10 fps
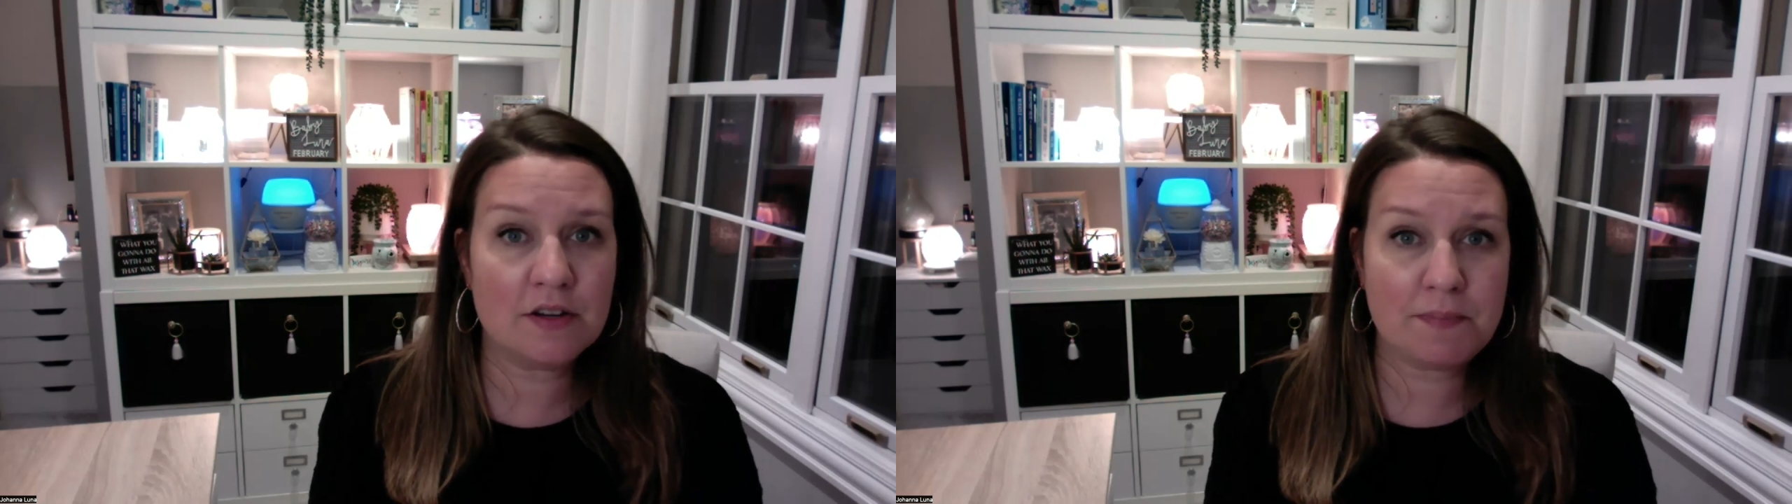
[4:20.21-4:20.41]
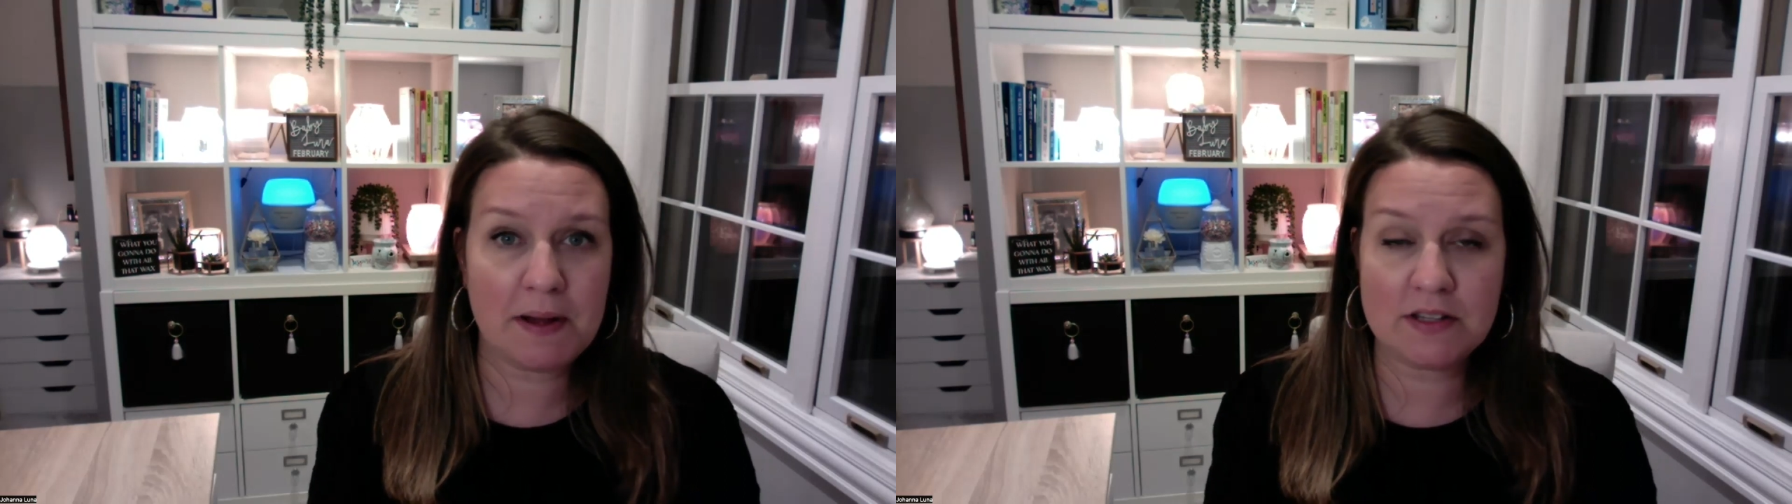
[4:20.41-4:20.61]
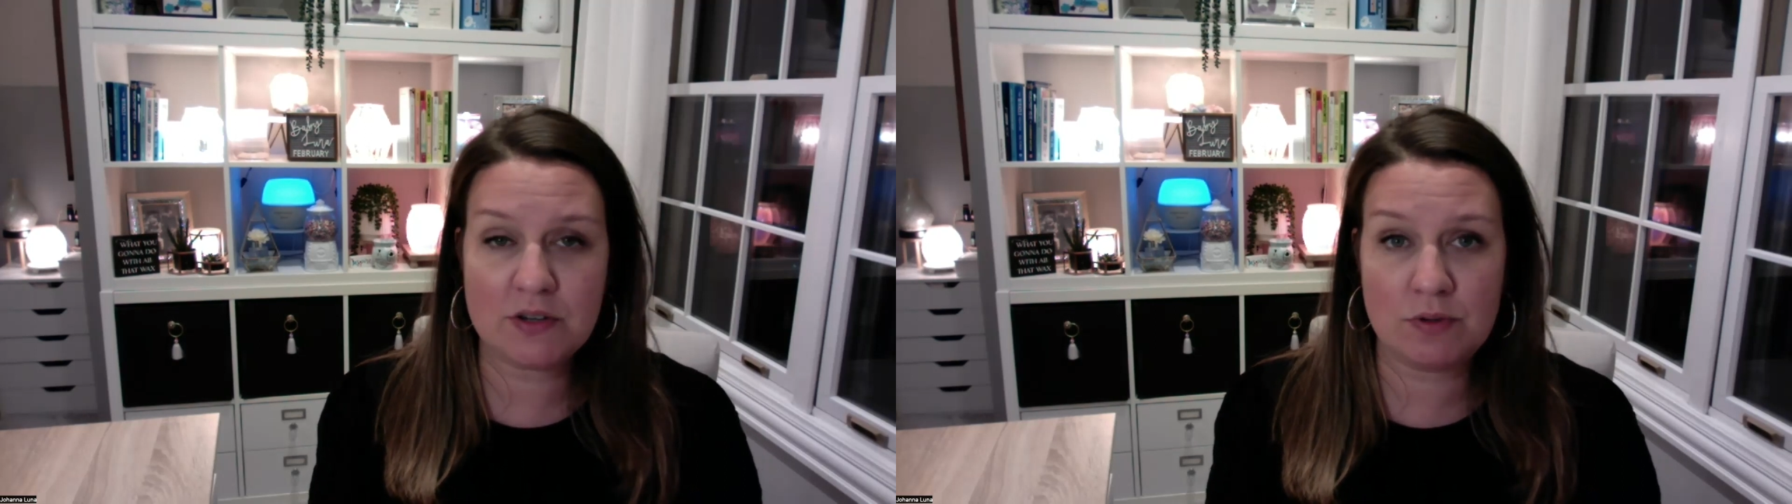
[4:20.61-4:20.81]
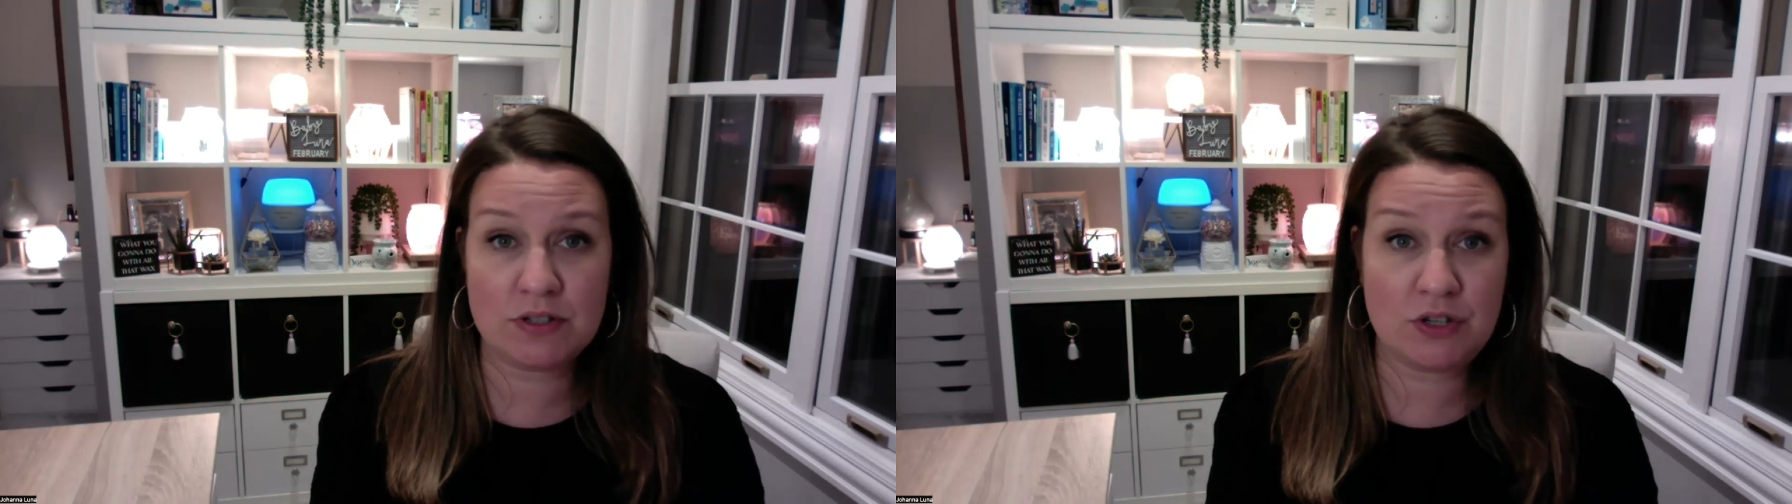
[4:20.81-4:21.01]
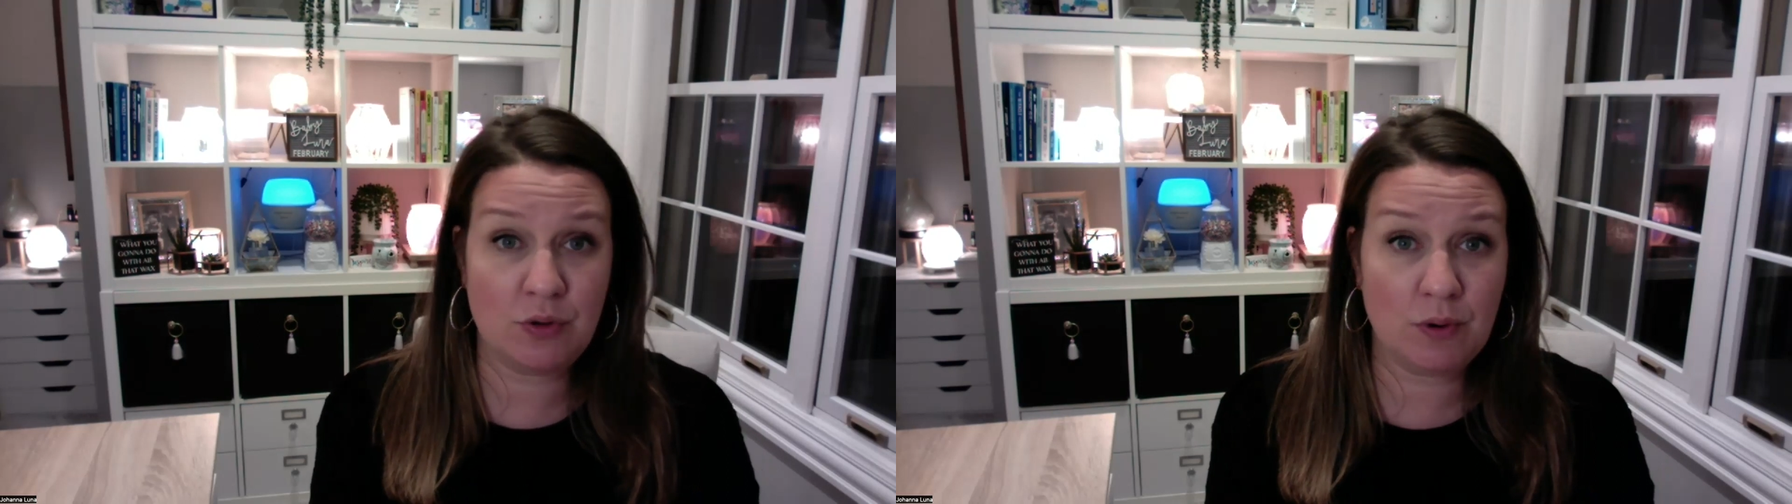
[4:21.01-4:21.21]
sponsor
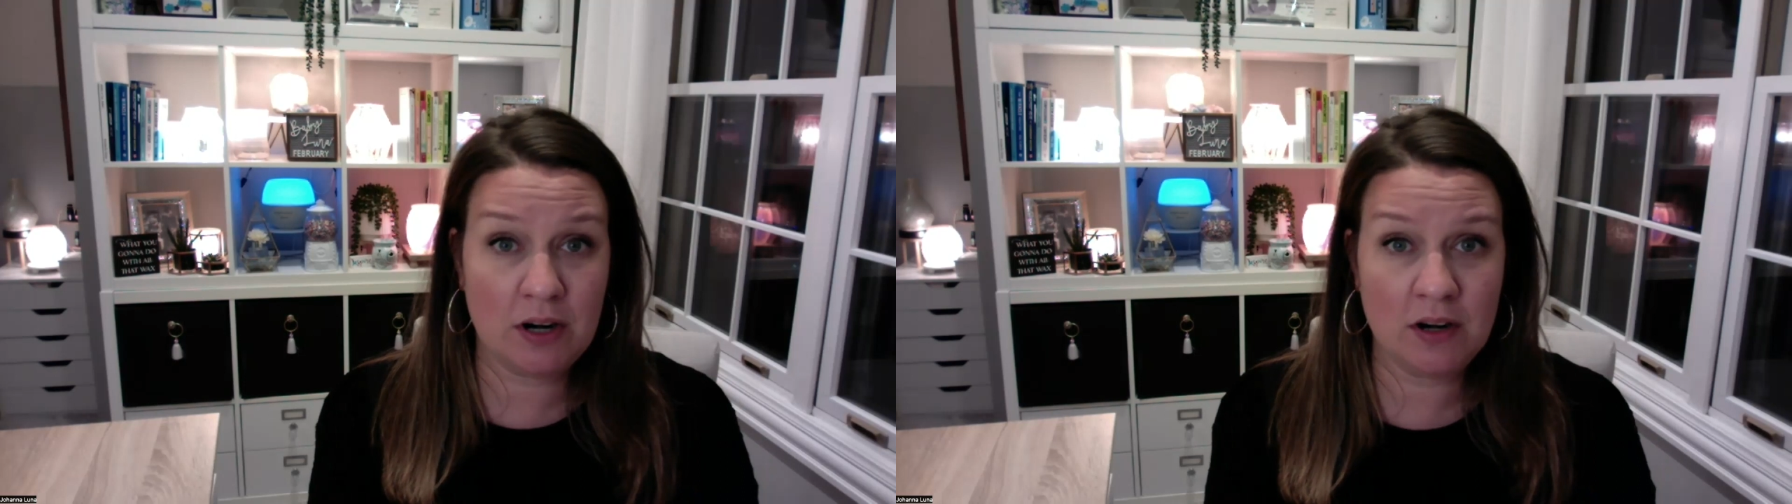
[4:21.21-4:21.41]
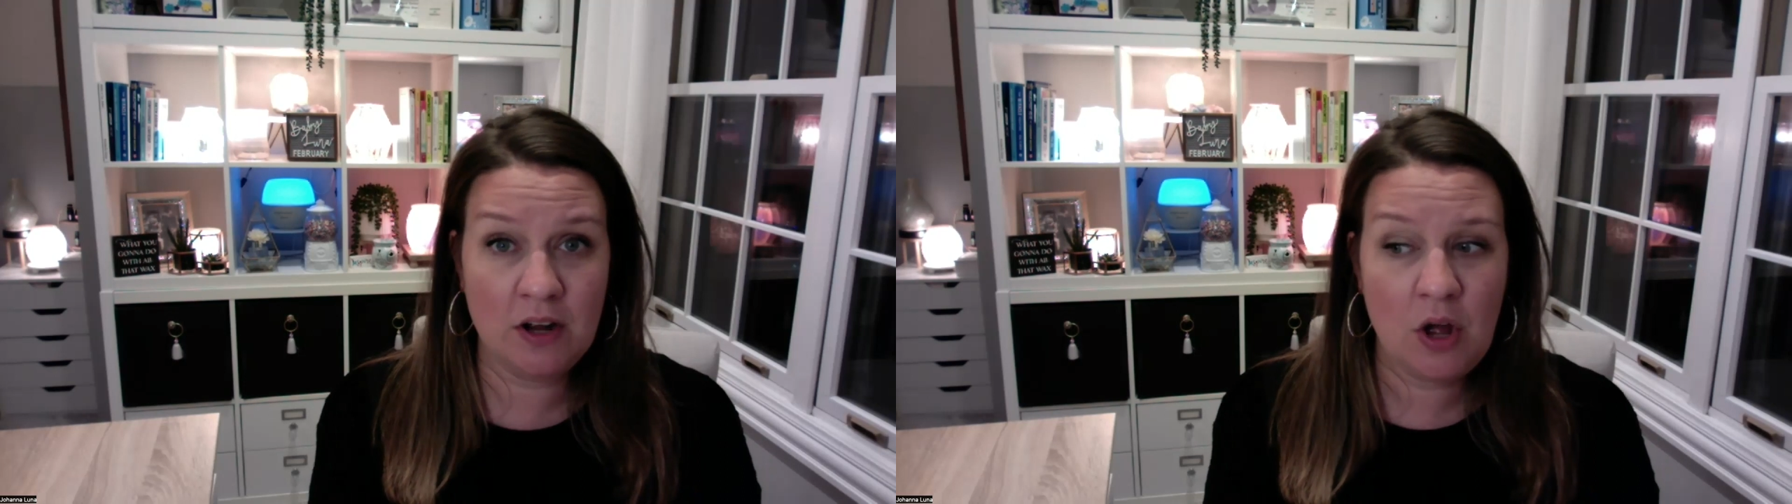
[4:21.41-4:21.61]
was newer